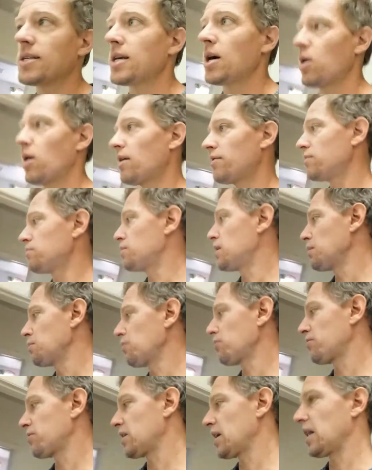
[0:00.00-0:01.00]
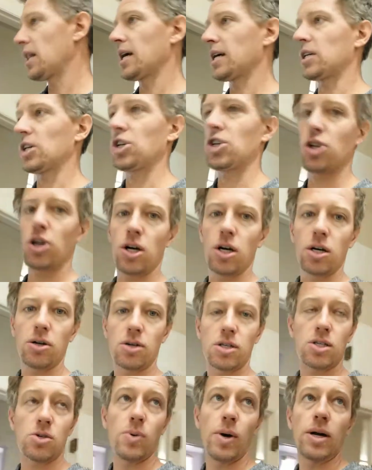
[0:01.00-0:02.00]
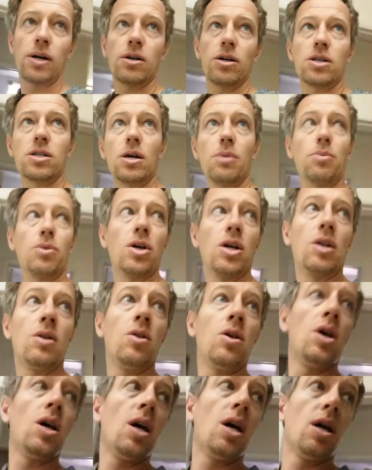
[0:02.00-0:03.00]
how often people forget like a shirt or a sweater or something.